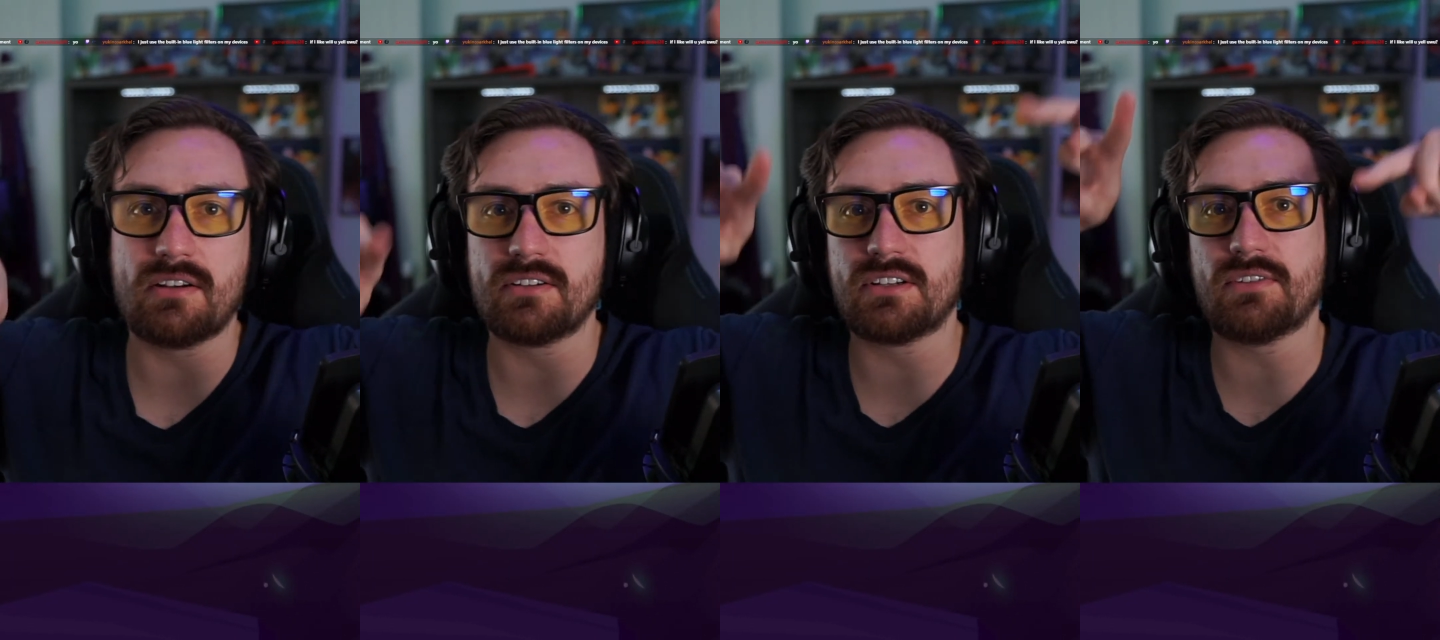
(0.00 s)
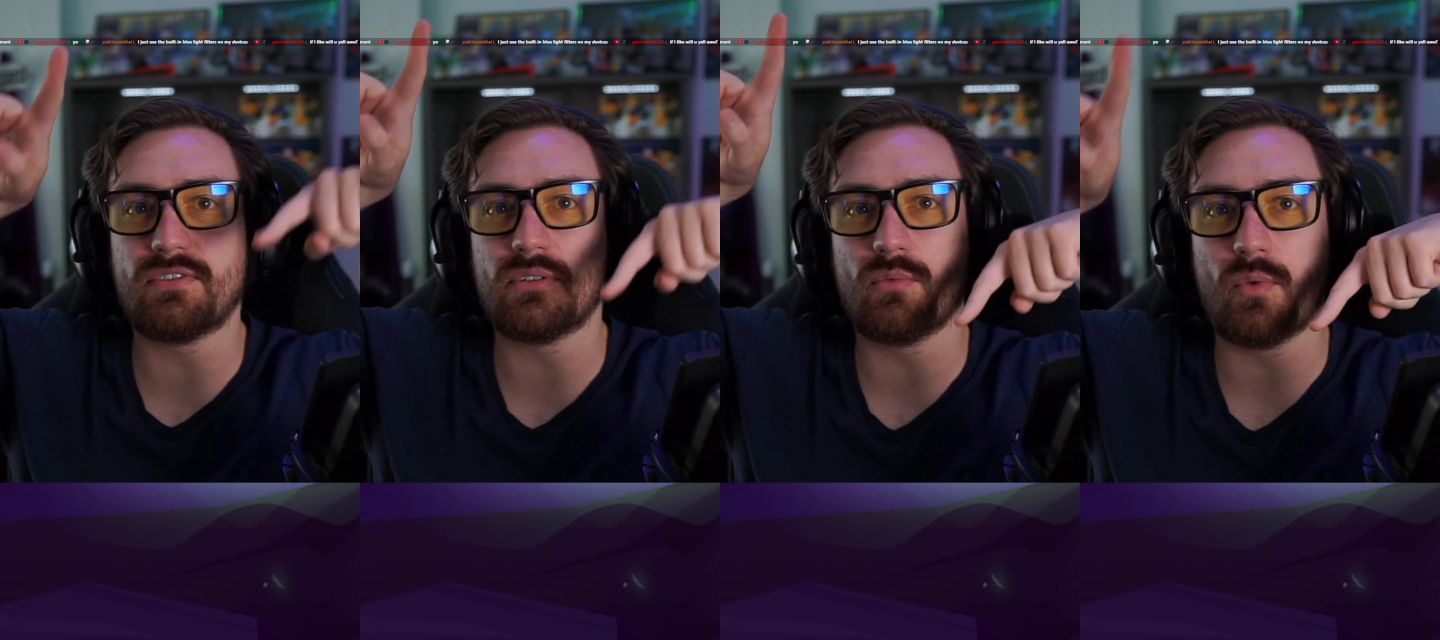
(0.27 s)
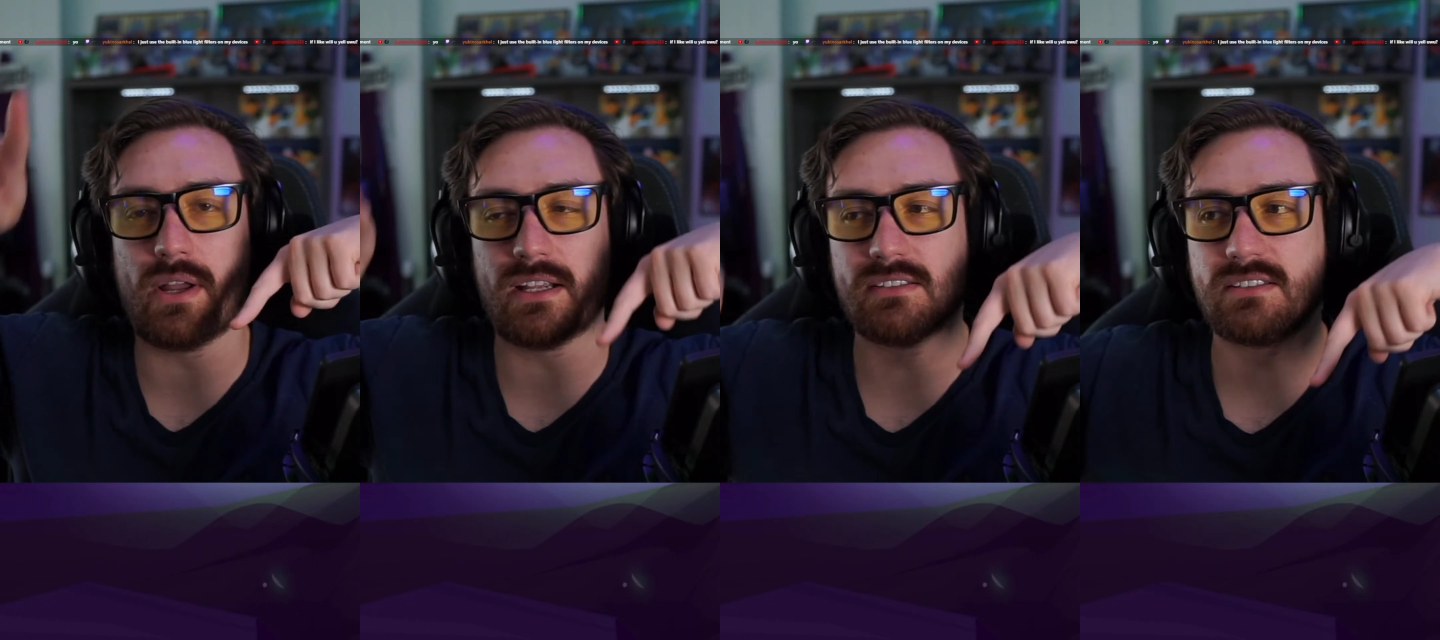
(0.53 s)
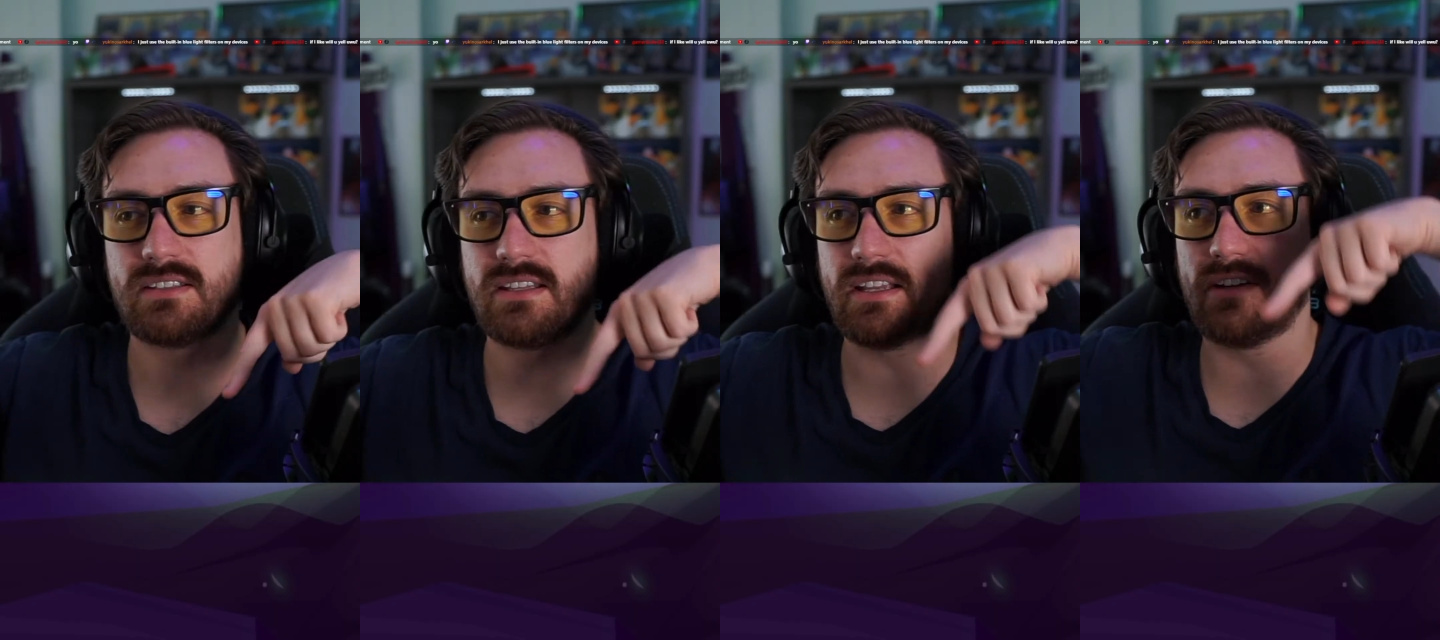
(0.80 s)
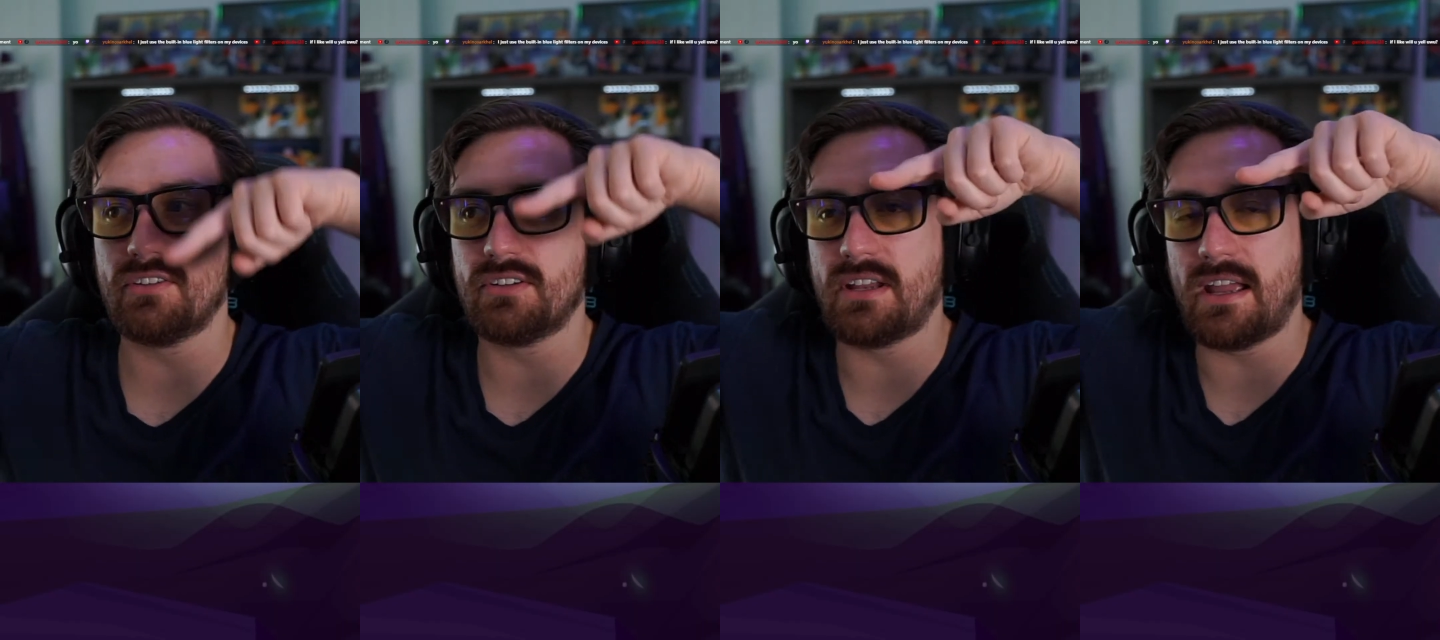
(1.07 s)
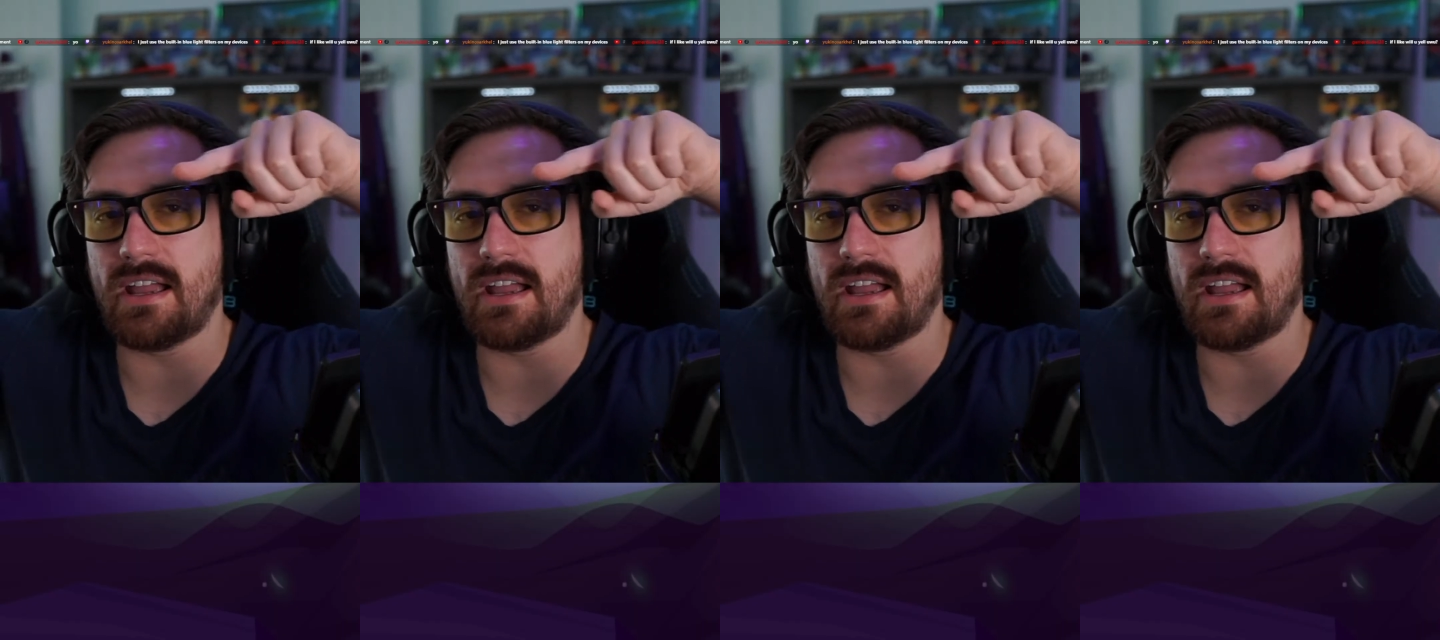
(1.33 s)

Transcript: are different ways that they could